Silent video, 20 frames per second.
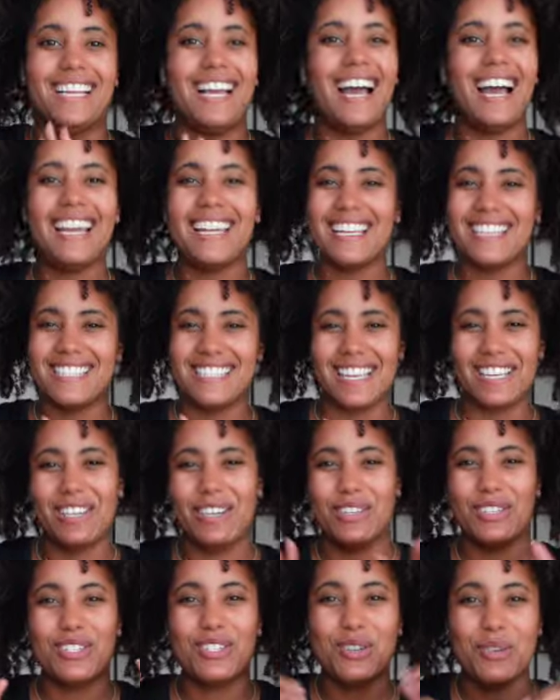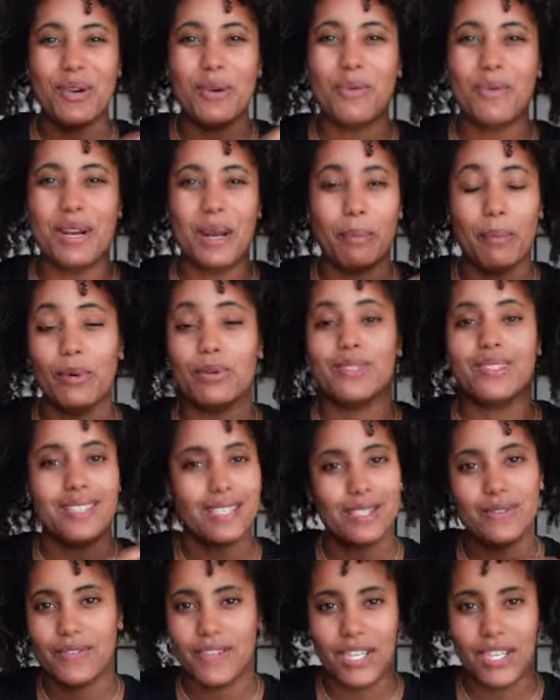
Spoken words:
I guess I could do it when I post this